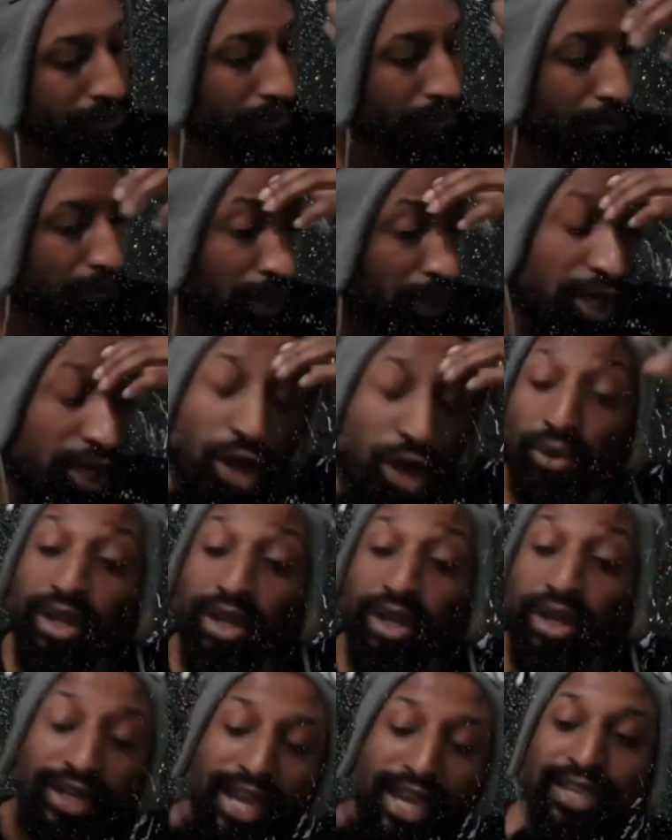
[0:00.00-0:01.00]
But no,
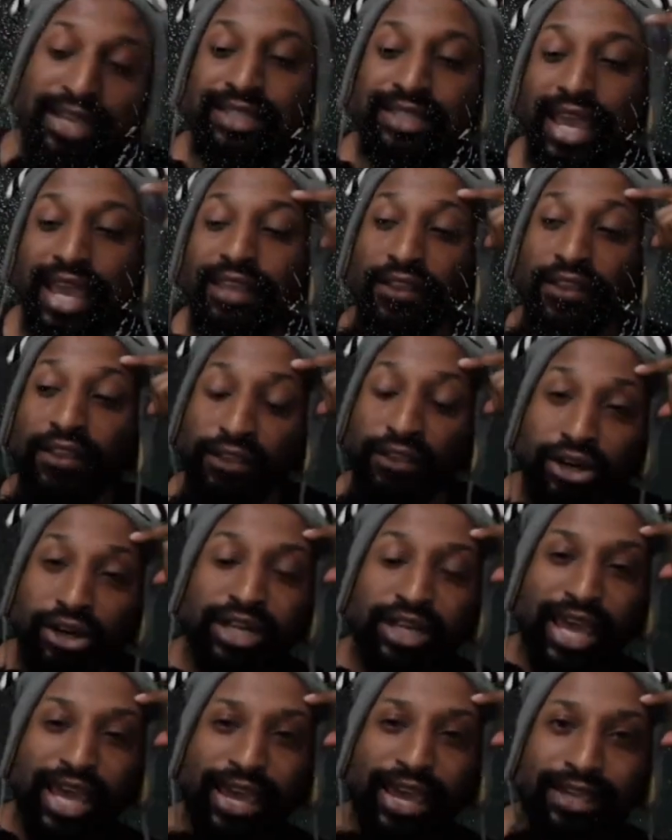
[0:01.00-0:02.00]
niggas take the
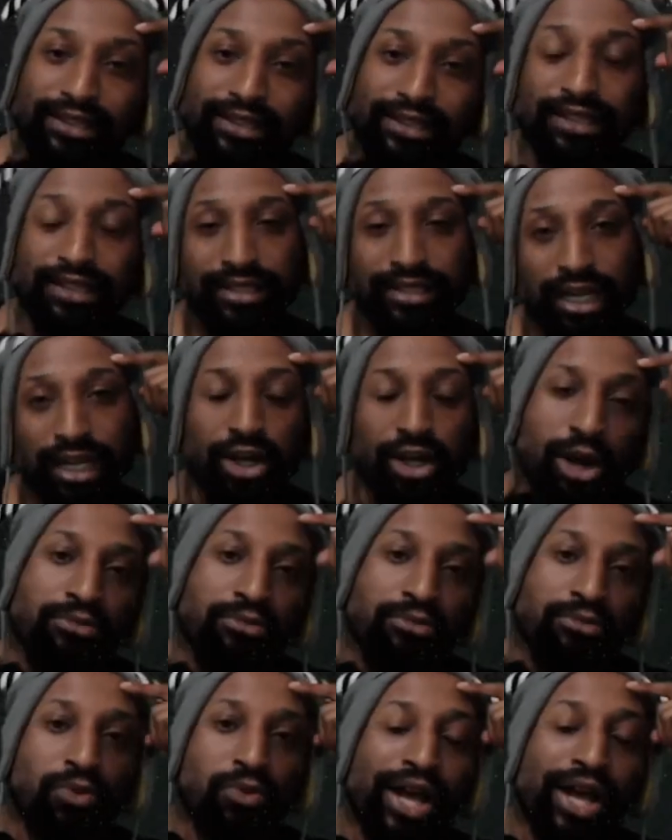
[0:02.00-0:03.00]
30 days to sit at
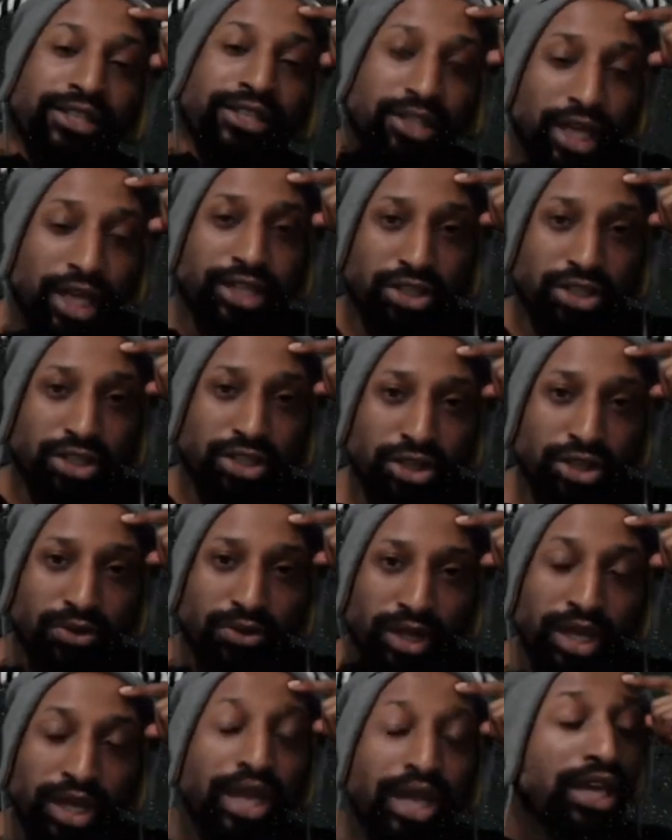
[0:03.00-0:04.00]
home and watch Judge
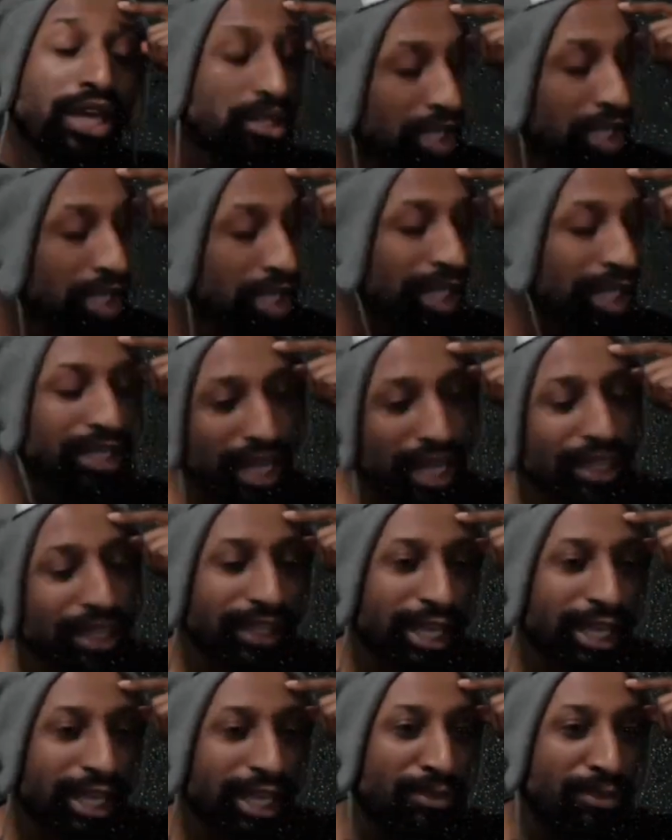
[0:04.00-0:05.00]
Judy tell another
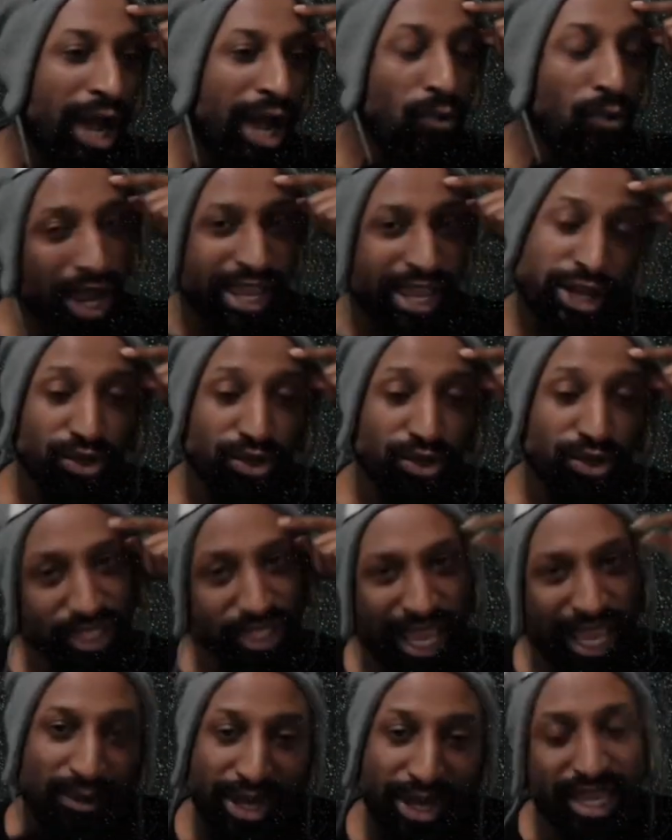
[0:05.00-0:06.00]
nigga about what he gonna
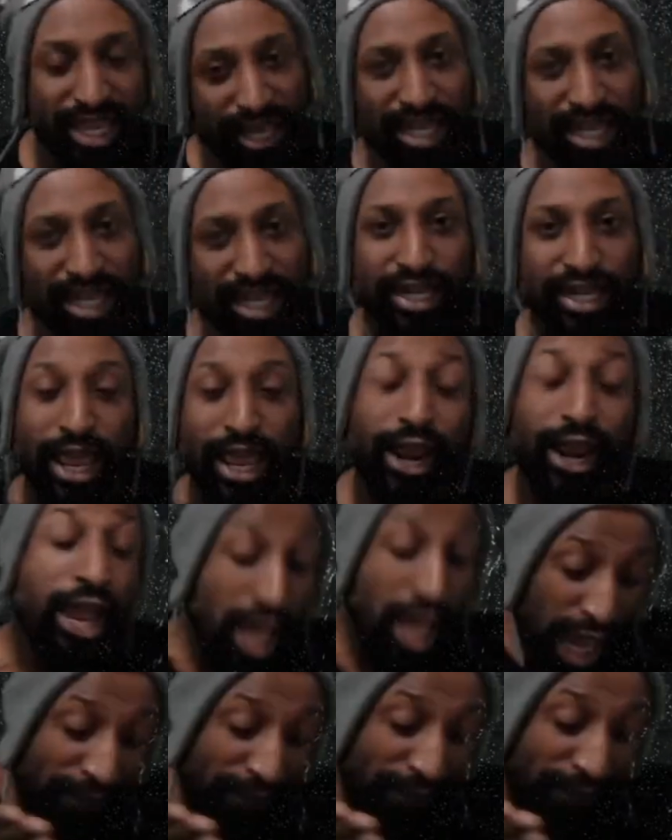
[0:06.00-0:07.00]
say when he get in there.
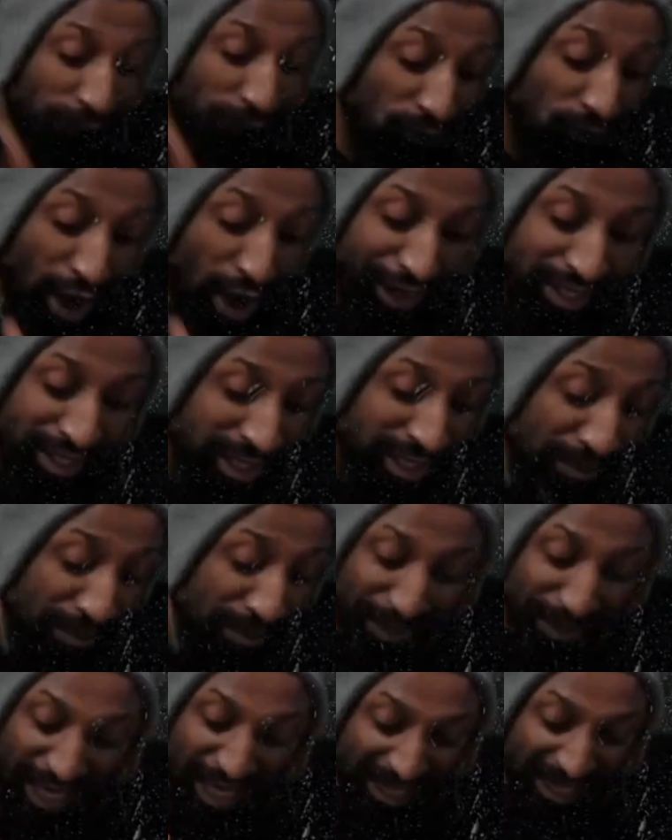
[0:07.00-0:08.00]
If you already
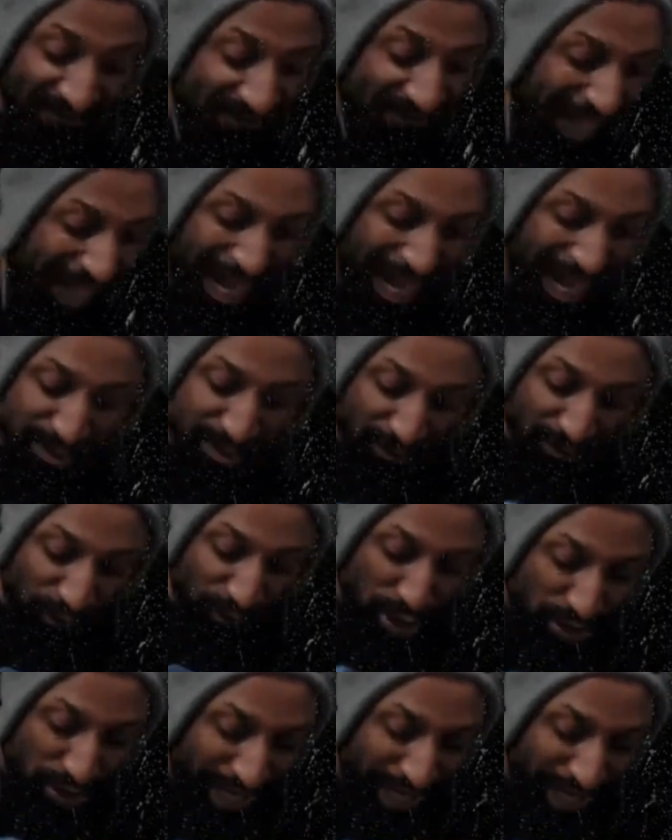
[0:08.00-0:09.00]
stipulated the facts before
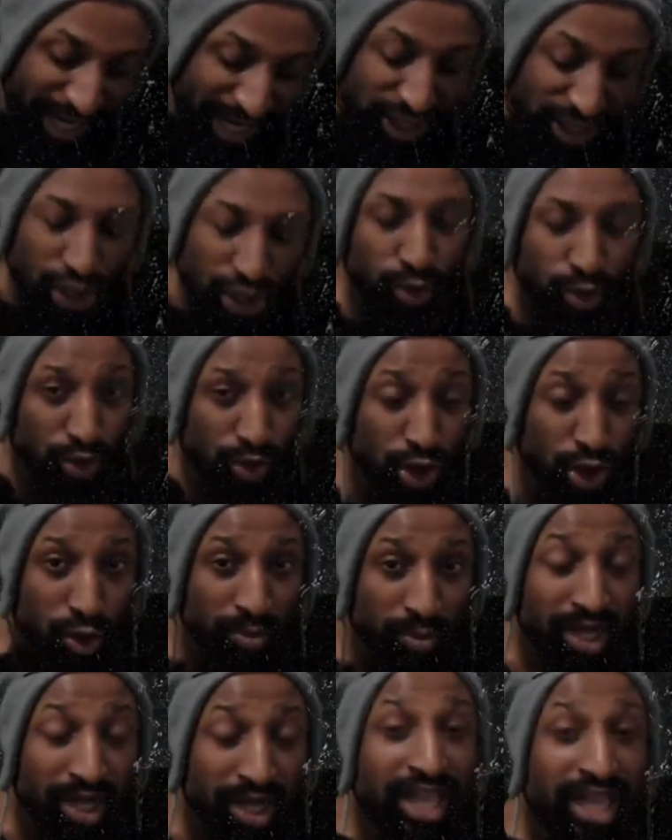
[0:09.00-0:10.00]
you get into the
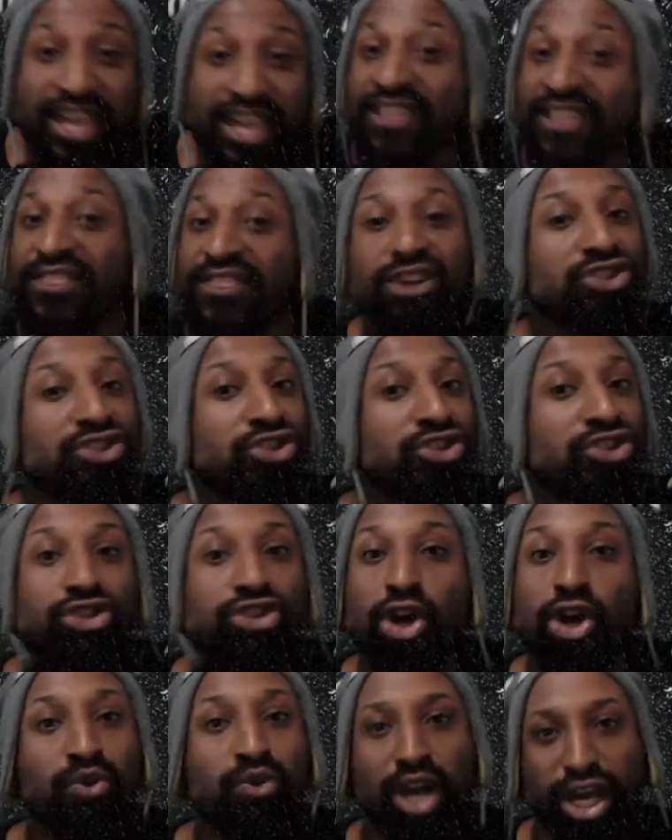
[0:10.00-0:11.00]
room, there's
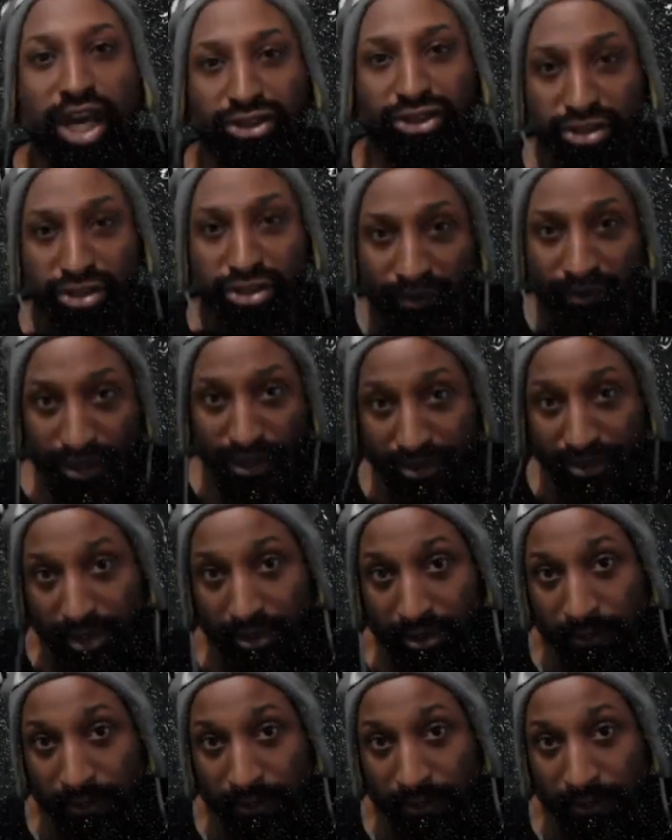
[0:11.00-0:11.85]
no controversy.